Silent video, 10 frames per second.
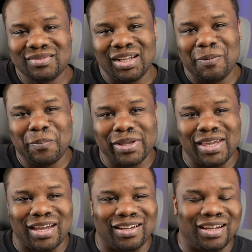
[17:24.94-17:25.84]
But
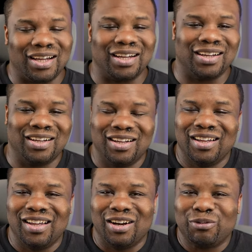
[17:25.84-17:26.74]
yeah,
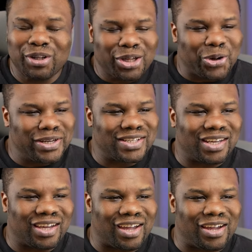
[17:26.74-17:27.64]
really crazy.
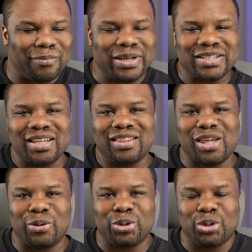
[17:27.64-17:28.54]
I see they
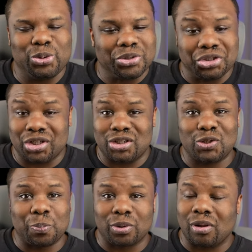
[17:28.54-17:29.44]
were using just
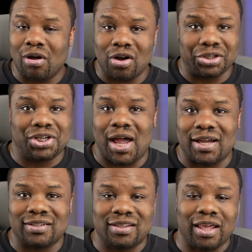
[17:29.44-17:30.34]
super long
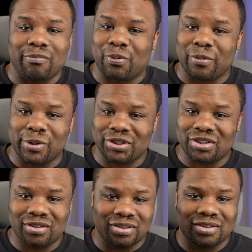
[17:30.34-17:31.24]
shots. They pretty much
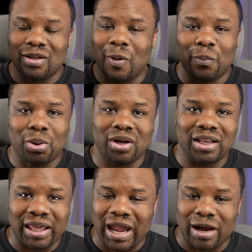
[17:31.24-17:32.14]
just pointed the
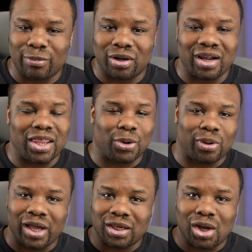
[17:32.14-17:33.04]
camera and they're
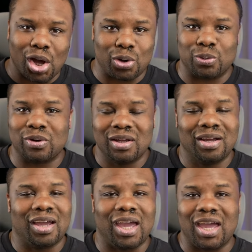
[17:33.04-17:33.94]
like, go.
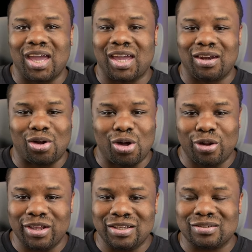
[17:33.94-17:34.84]
And all
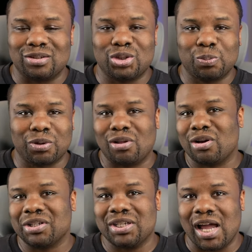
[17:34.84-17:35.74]
these super long
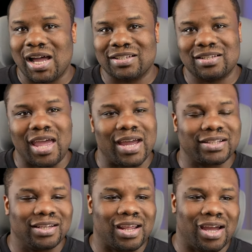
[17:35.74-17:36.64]
shots
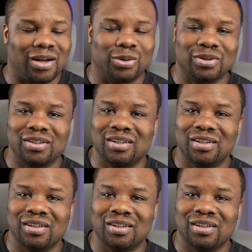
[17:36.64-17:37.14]
acted out.